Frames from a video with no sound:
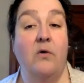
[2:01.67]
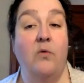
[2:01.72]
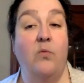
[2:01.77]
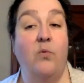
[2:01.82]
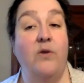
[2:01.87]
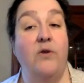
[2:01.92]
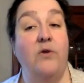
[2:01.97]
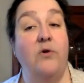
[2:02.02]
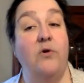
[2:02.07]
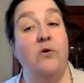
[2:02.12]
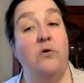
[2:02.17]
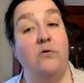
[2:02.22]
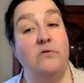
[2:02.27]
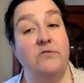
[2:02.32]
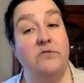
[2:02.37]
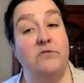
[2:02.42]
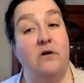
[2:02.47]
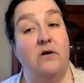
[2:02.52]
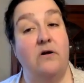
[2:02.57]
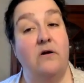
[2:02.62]
or what your
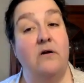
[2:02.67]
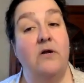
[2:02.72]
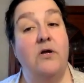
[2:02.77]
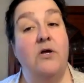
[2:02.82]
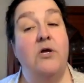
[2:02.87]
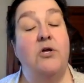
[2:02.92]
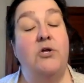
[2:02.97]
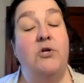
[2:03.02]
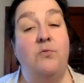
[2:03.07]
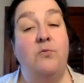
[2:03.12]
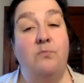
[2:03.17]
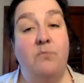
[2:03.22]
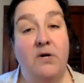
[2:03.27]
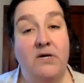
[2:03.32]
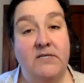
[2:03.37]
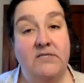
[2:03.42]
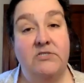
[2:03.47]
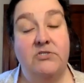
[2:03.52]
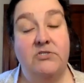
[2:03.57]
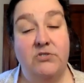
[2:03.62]
goals are, you
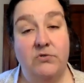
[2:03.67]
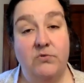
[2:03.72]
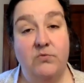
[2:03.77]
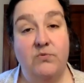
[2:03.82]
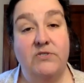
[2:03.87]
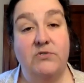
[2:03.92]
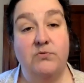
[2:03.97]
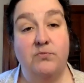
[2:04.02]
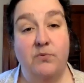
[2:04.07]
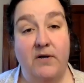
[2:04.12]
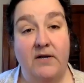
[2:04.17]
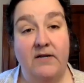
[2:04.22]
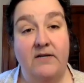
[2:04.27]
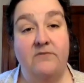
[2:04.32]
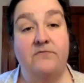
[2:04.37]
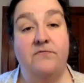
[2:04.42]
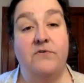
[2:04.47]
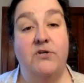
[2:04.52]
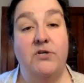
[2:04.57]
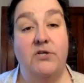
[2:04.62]
must do what's right
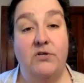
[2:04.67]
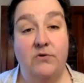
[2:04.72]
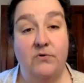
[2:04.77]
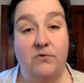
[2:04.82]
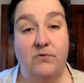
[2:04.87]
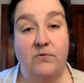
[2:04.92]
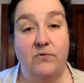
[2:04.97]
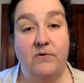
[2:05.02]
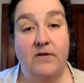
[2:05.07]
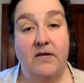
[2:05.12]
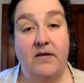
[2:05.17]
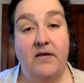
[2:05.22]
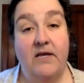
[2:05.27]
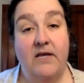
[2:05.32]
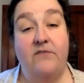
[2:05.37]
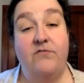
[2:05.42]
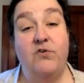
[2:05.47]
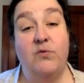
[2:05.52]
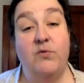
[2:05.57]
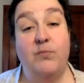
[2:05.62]
for you.
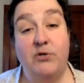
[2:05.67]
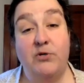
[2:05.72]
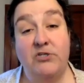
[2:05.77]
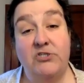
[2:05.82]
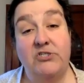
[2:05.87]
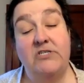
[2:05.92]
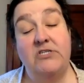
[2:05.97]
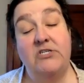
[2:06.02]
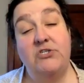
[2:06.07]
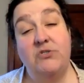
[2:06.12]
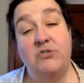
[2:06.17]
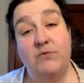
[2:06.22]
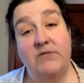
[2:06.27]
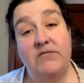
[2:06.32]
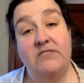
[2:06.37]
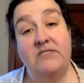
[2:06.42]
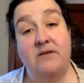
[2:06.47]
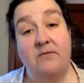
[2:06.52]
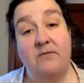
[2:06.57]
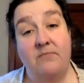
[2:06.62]
If you're pushed into doing
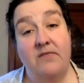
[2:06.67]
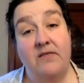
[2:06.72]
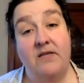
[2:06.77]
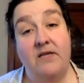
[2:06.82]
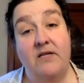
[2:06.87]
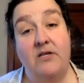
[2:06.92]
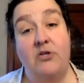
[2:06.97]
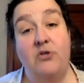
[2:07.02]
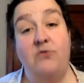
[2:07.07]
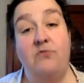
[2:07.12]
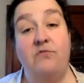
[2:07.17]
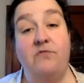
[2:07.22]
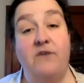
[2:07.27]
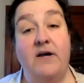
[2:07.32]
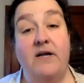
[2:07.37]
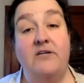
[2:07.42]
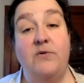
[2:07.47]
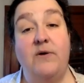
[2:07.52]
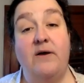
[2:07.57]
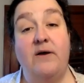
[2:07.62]
something you
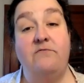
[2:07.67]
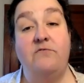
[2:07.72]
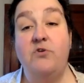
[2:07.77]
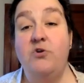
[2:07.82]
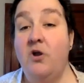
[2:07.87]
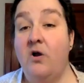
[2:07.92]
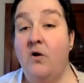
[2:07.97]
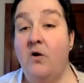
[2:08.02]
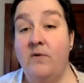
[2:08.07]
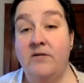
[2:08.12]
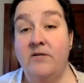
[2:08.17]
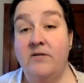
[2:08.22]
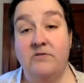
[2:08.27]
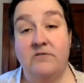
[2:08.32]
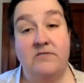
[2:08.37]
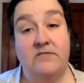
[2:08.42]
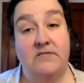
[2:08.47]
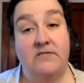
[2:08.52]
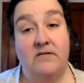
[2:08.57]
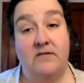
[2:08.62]
find you have no
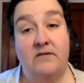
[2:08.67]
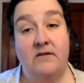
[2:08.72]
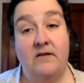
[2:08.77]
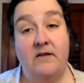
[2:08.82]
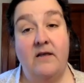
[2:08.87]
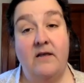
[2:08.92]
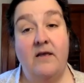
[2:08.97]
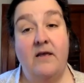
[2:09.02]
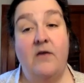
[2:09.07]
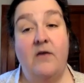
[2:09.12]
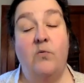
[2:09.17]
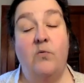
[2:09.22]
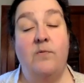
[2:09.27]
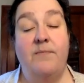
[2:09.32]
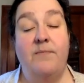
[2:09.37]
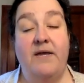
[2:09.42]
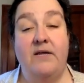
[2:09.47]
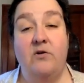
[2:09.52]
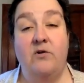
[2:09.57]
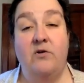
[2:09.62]
interest in, it will
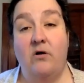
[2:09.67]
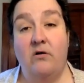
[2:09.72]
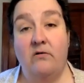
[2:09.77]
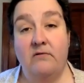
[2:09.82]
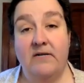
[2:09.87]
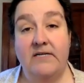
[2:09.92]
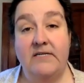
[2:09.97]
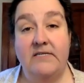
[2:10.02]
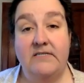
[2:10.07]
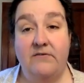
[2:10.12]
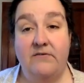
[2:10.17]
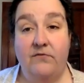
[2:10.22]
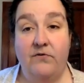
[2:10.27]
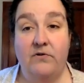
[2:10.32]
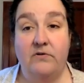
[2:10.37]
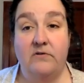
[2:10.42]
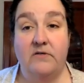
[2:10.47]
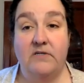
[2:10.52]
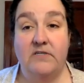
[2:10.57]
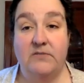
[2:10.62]
make an already
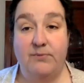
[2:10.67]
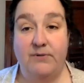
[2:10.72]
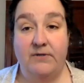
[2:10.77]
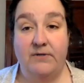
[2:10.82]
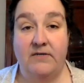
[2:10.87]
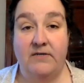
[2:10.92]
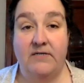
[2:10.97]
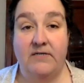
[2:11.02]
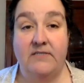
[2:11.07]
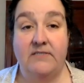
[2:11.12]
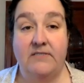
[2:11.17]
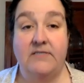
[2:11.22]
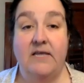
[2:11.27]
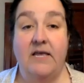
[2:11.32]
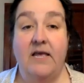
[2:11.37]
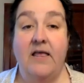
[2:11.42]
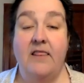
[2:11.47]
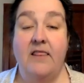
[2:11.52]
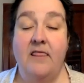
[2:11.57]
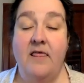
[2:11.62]
difficult experience
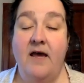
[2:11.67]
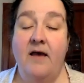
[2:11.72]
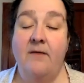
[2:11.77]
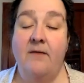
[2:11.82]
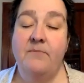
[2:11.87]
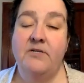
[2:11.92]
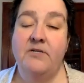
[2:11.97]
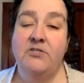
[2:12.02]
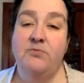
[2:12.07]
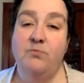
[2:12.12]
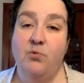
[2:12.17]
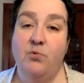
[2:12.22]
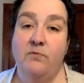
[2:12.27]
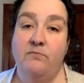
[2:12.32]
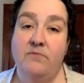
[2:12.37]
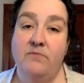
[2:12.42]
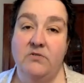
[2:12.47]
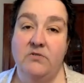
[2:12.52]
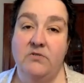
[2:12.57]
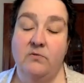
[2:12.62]
that much more
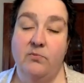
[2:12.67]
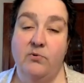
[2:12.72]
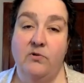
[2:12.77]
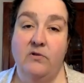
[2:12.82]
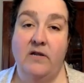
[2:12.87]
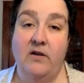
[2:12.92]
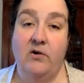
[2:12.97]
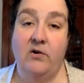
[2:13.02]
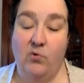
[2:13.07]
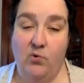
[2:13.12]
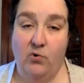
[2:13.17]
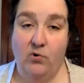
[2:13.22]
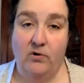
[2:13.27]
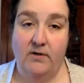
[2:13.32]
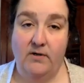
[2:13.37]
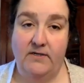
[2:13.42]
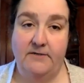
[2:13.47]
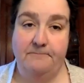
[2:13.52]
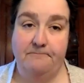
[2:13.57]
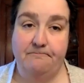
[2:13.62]
miserable and
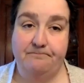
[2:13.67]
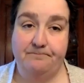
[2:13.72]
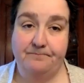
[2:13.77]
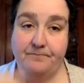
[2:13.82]
horrid.